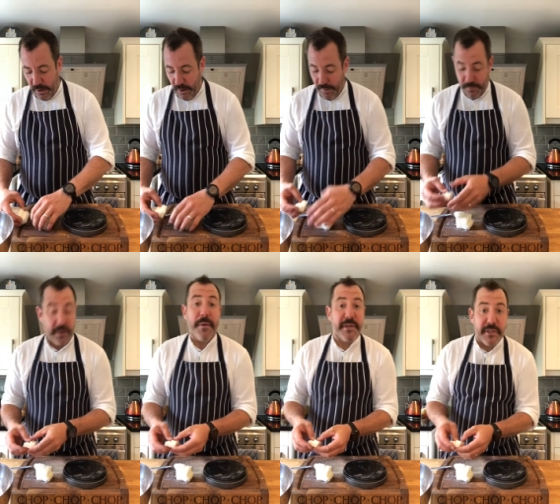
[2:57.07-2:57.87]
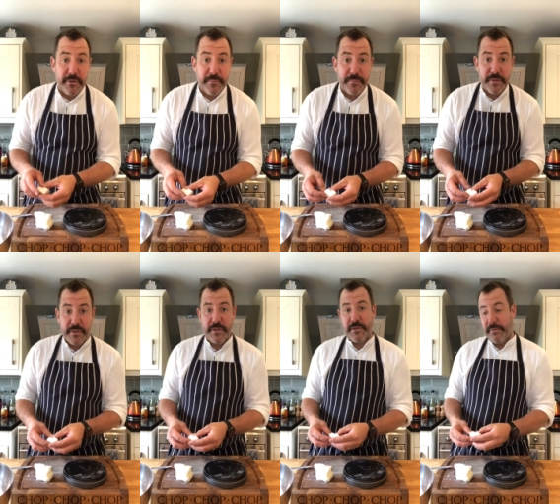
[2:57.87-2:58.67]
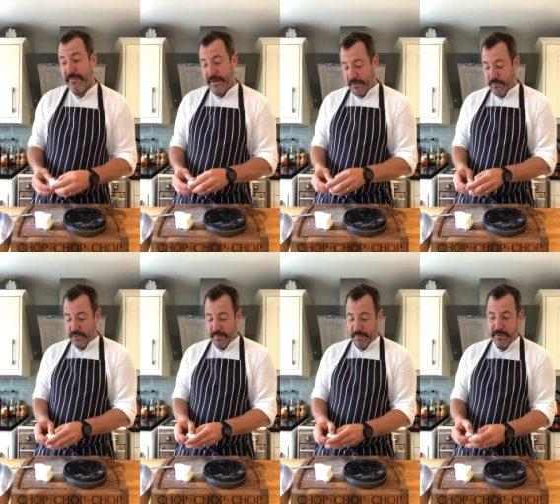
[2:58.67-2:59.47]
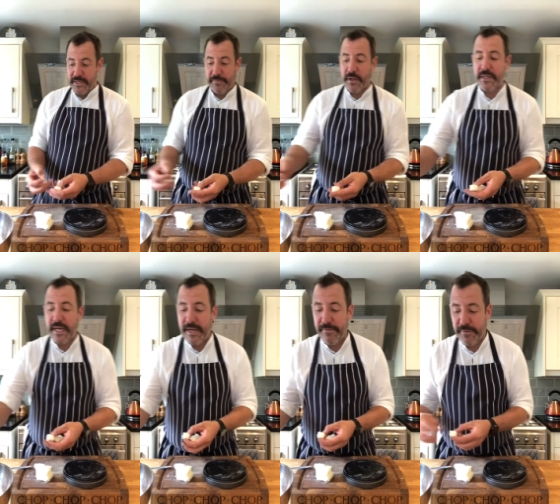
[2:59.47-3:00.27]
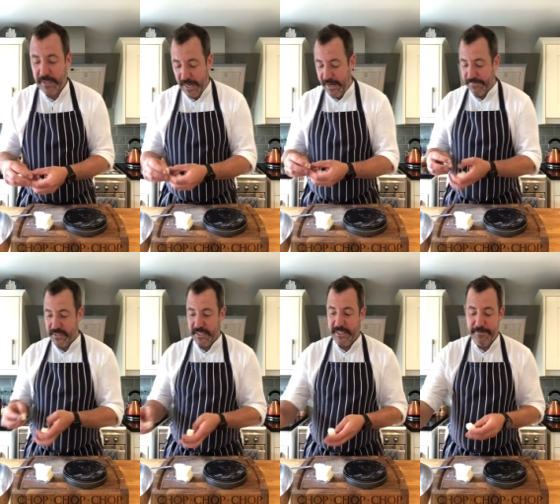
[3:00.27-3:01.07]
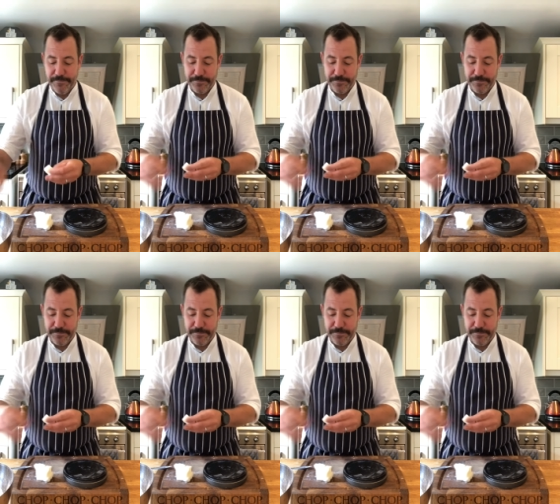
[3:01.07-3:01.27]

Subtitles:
I'm not going to. It's just to affect the Cornish people. See, I've done KFC.